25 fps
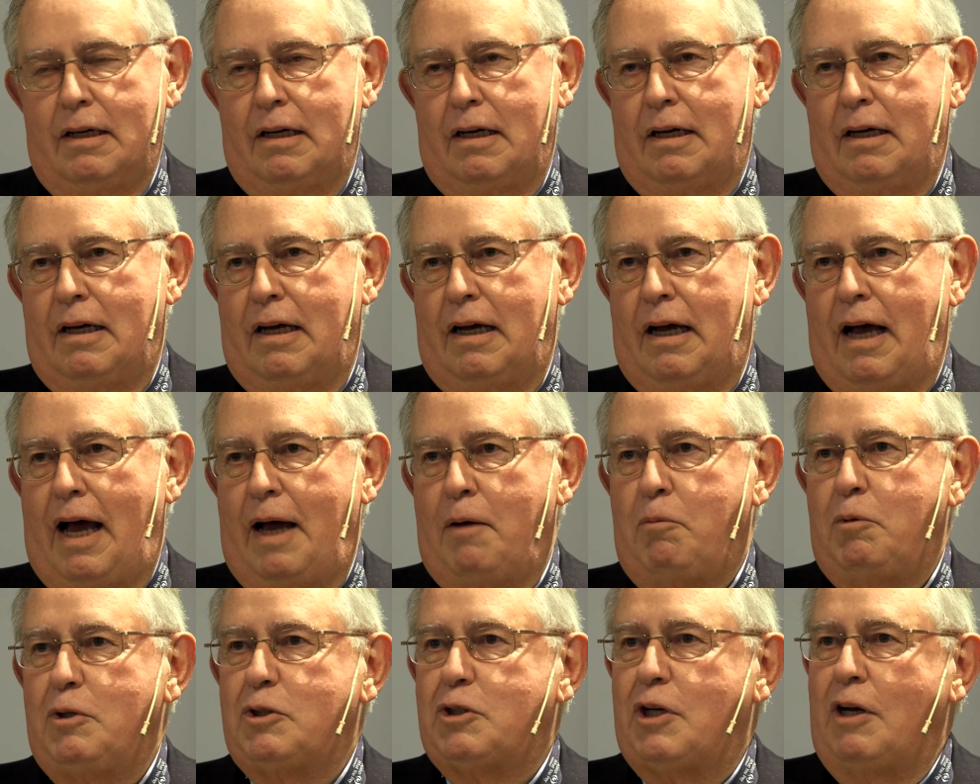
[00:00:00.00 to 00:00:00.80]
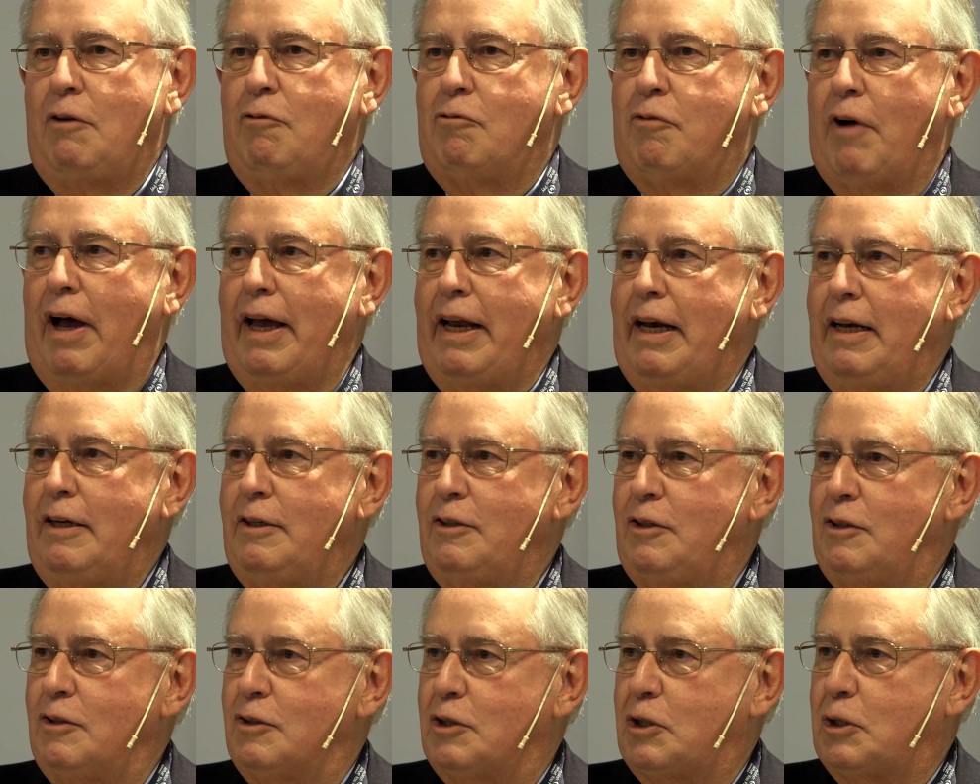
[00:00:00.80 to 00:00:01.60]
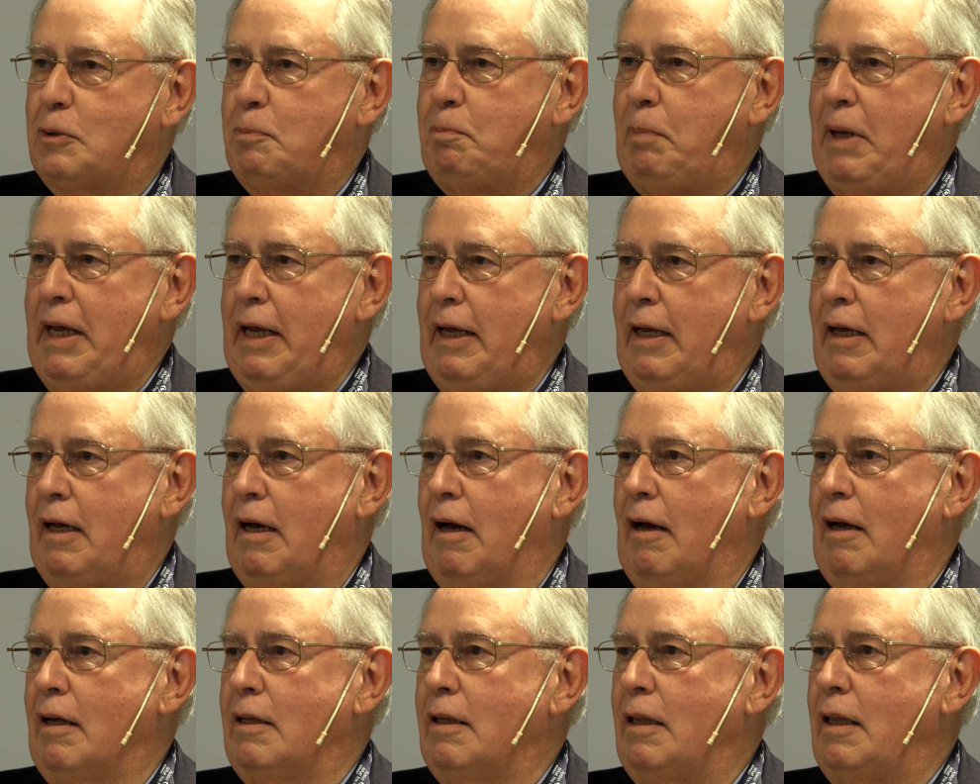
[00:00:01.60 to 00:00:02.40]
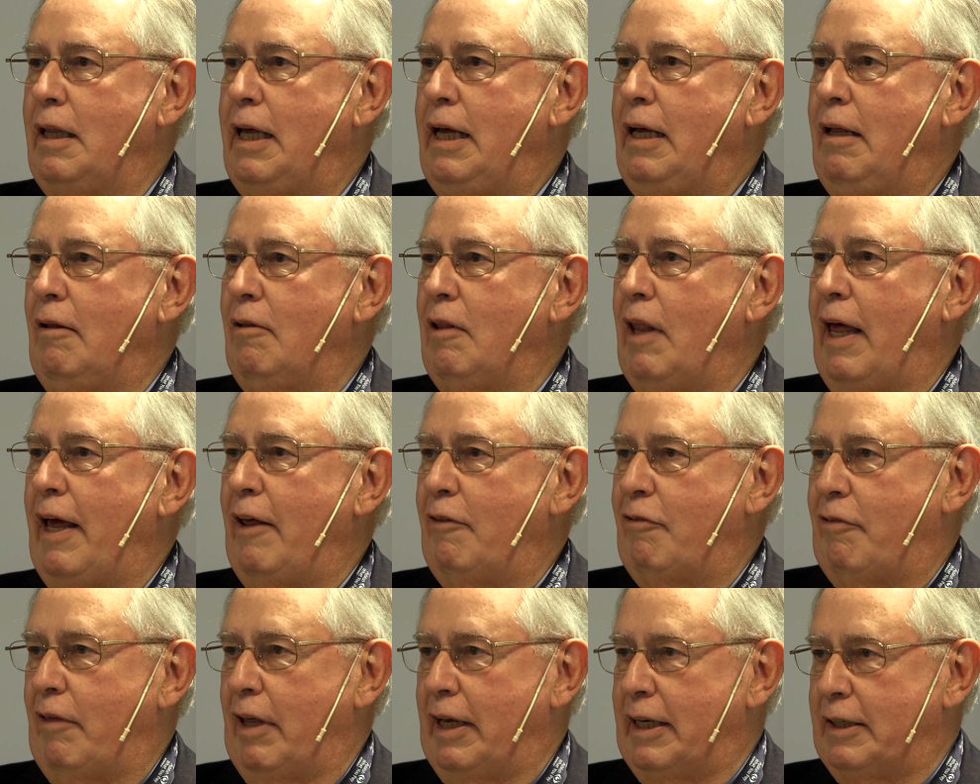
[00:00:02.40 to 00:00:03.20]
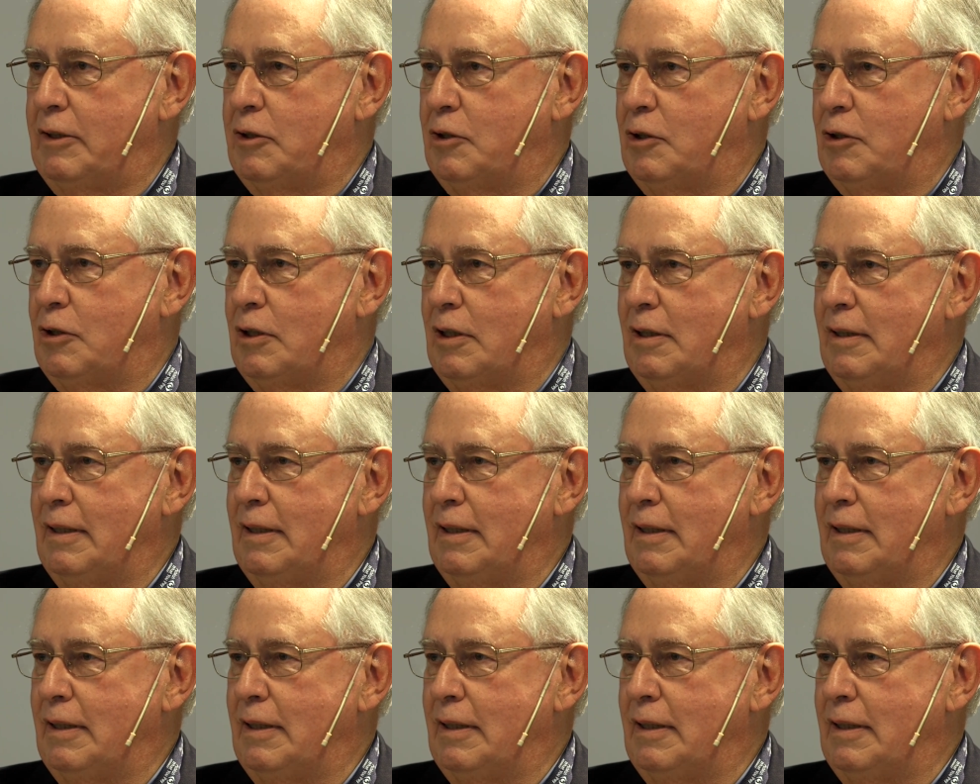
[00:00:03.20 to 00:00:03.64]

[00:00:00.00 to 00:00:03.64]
I was invited to speak on legal ethics